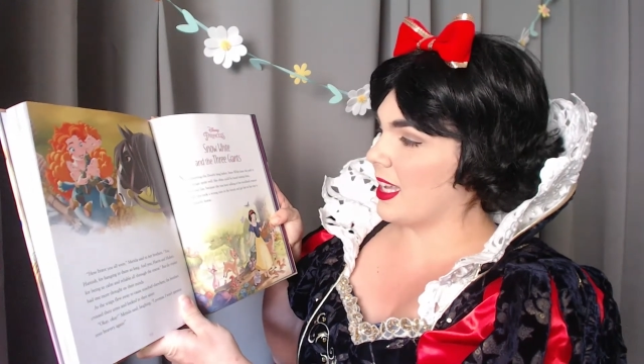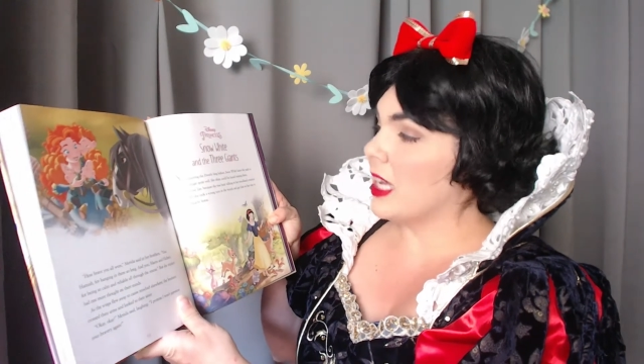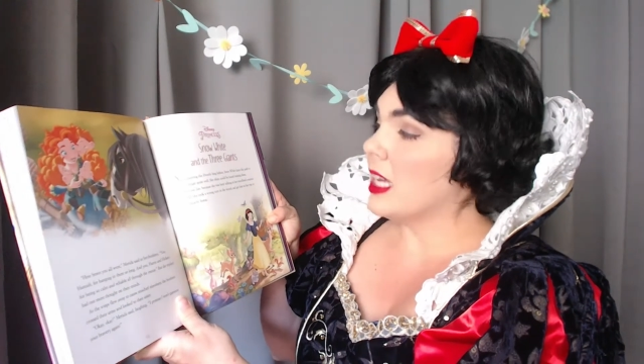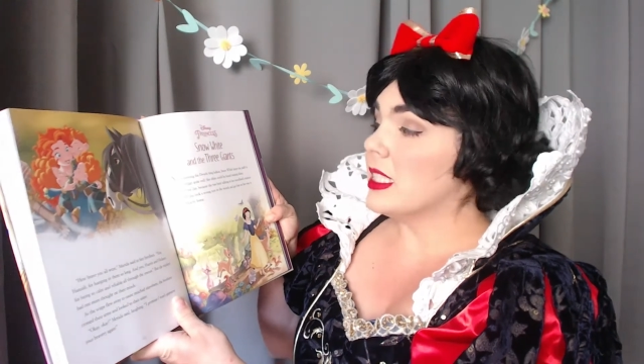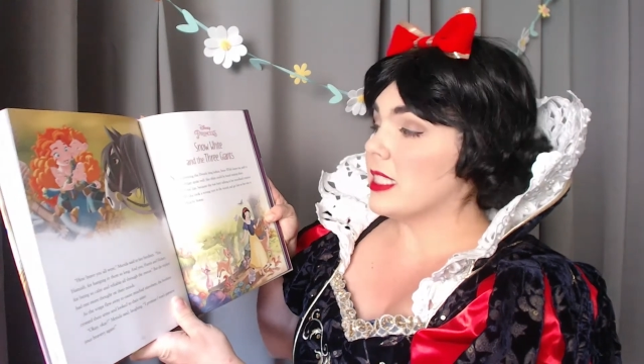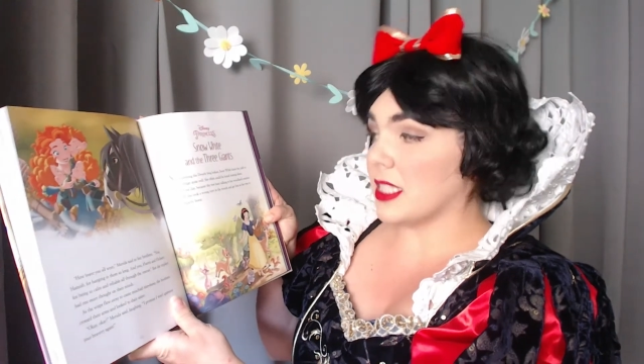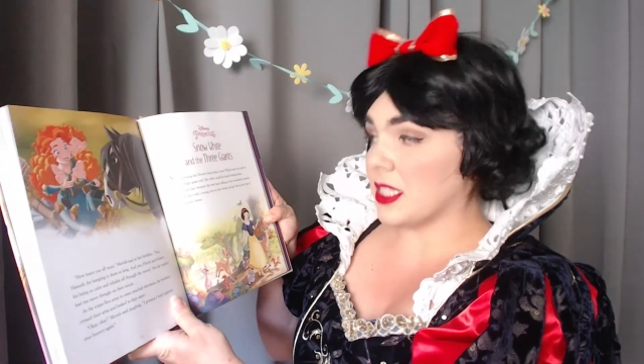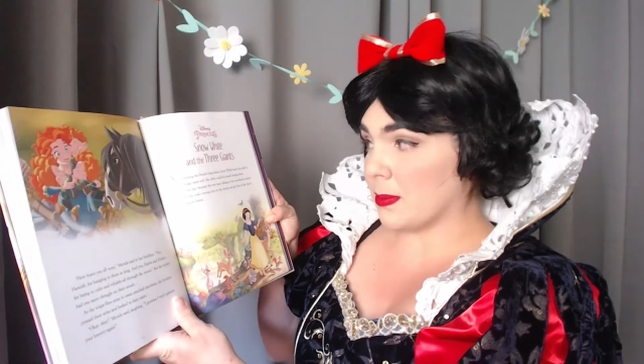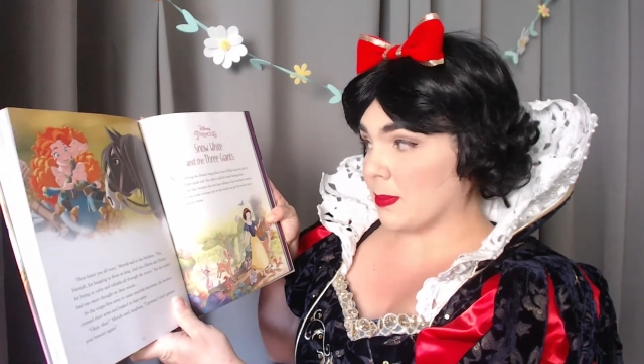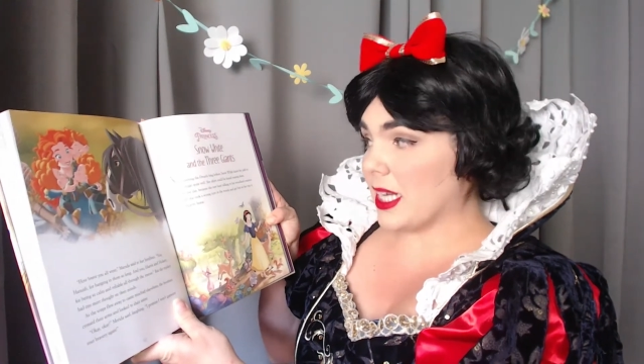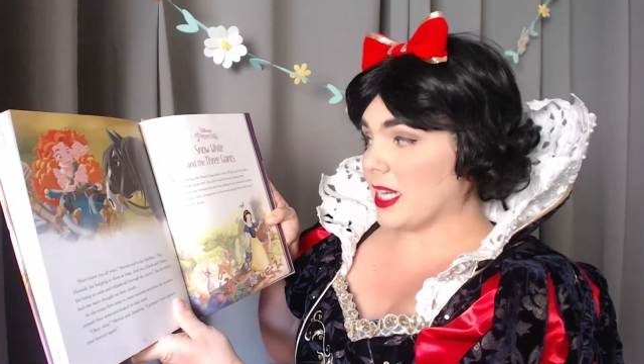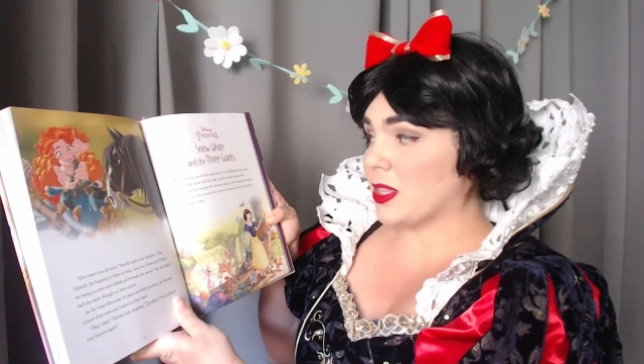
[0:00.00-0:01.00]
Since
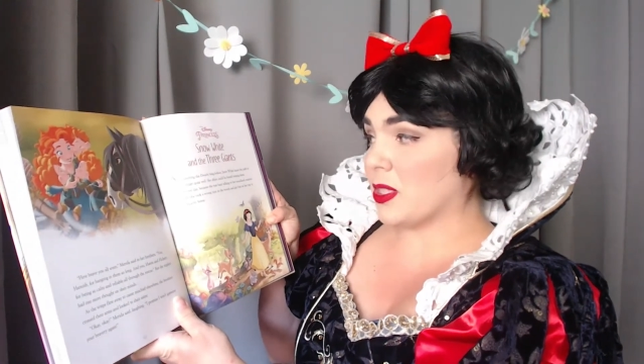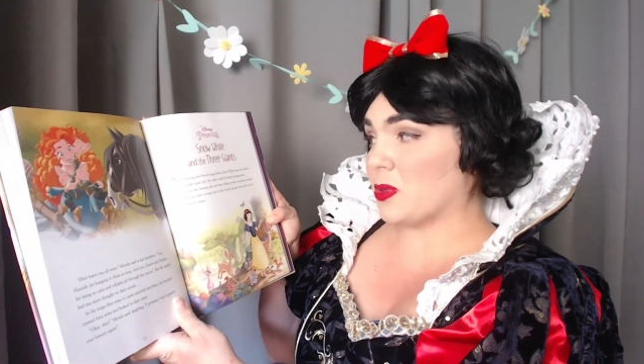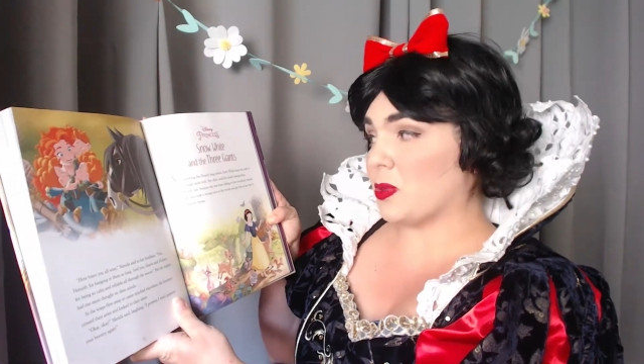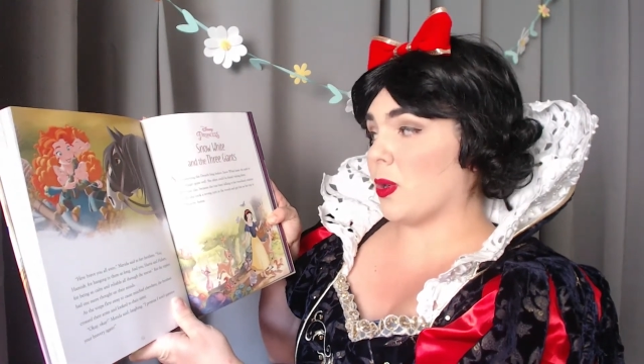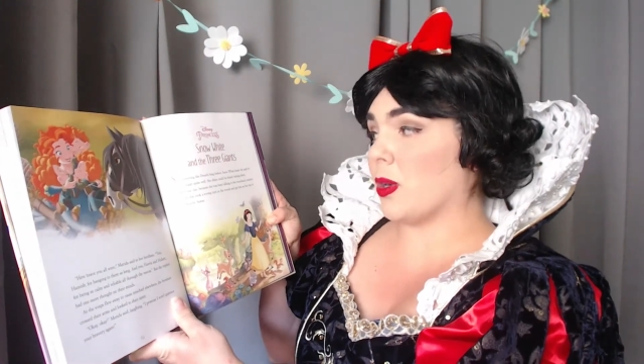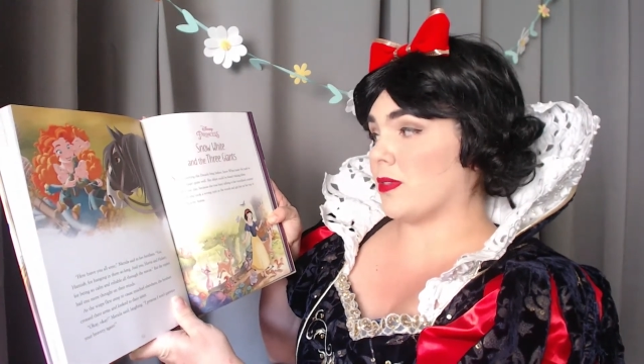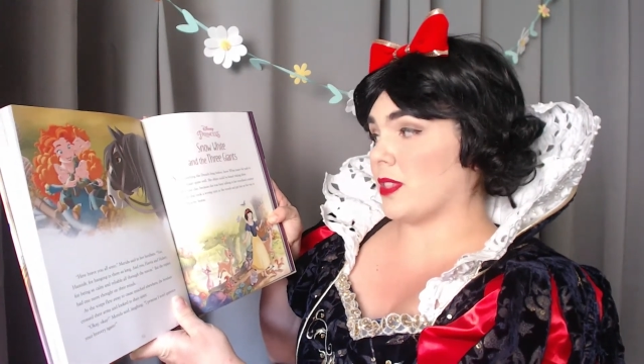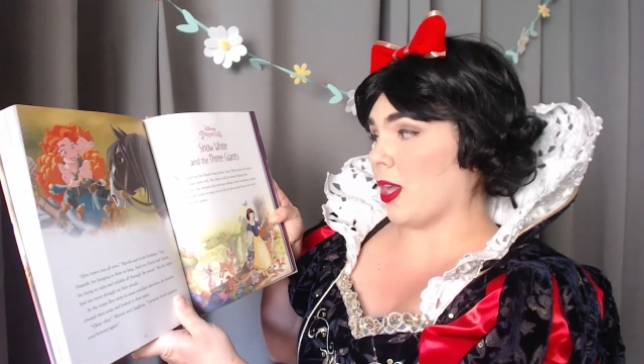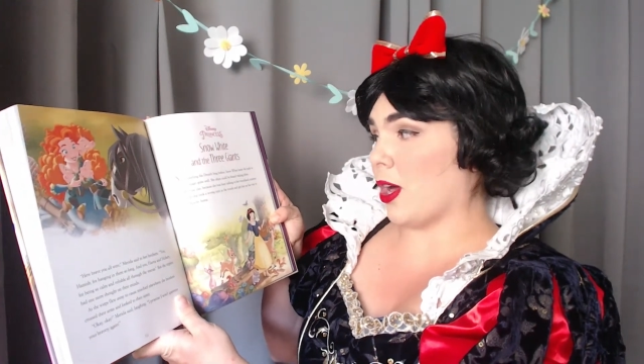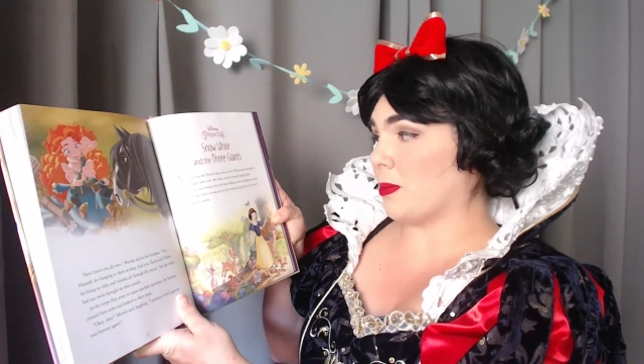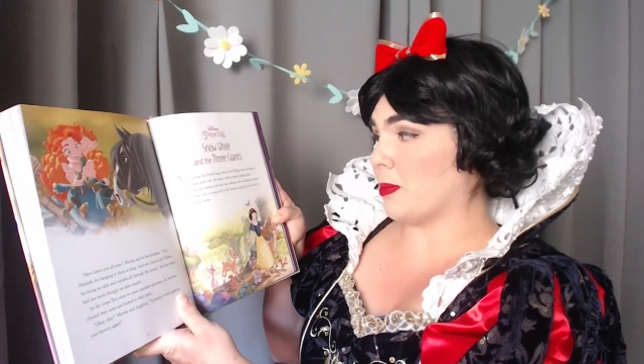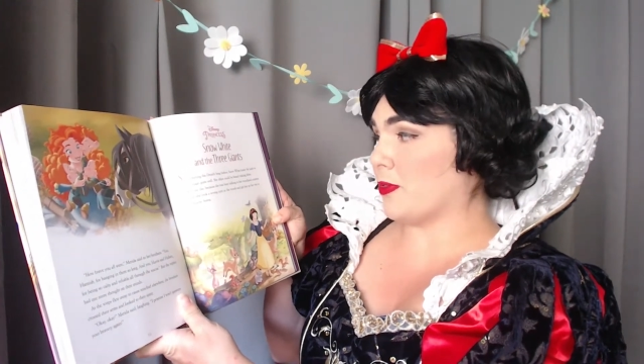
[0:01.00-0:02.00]
meeting the dwarves
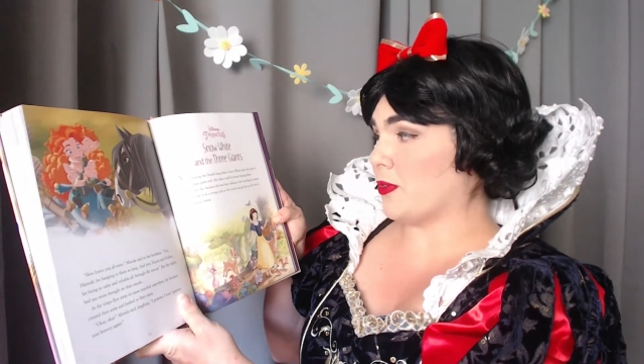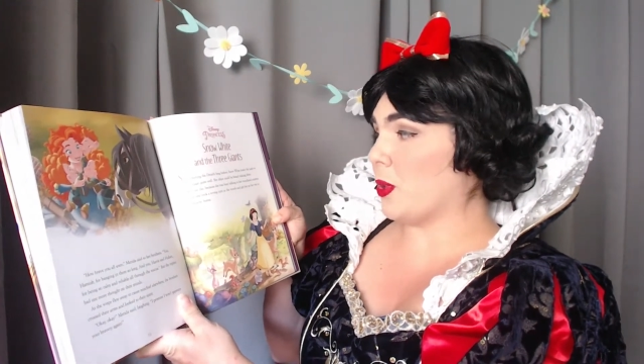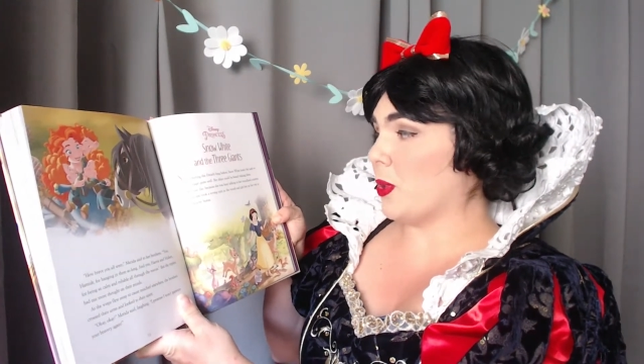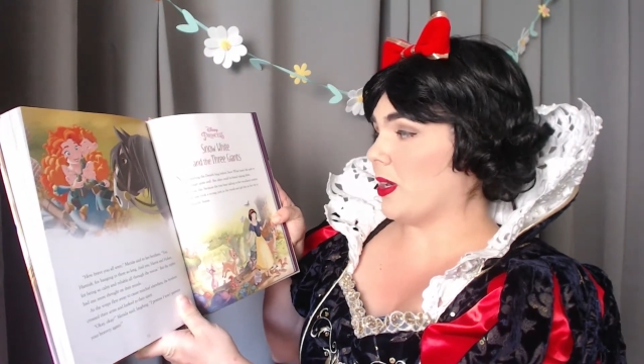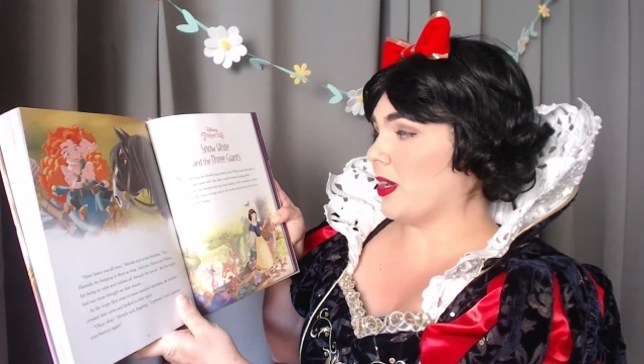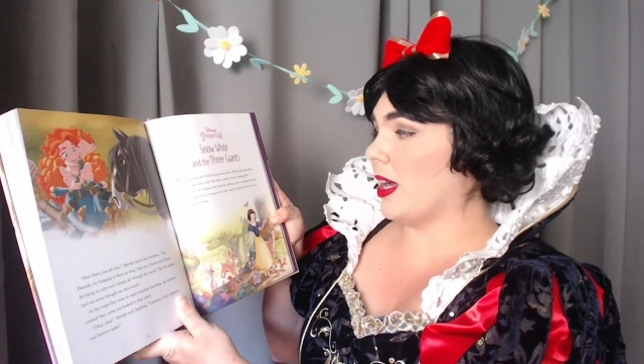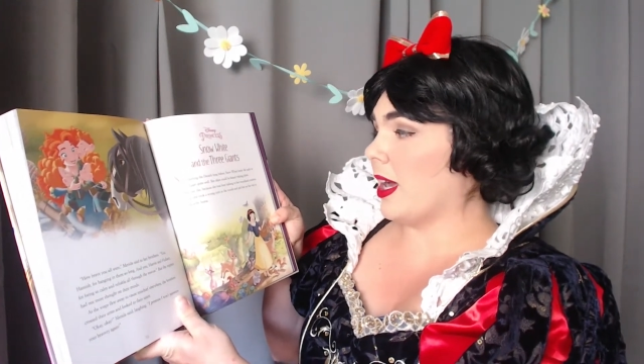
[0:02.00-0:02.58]
long before,